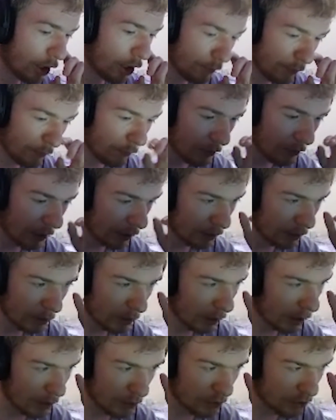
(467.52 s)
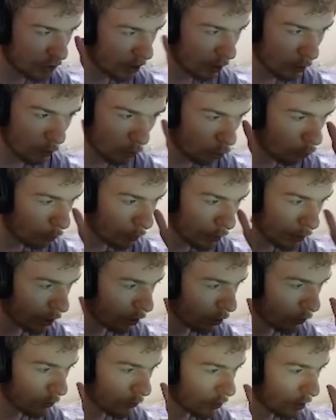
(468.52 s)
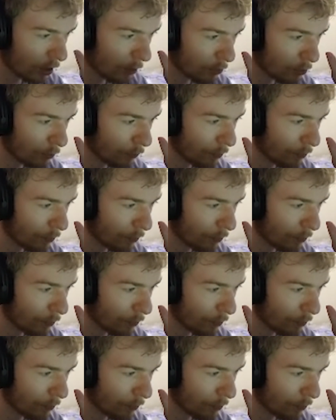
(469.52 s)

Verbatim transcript: I don't think we've gotten a single opening kill this game so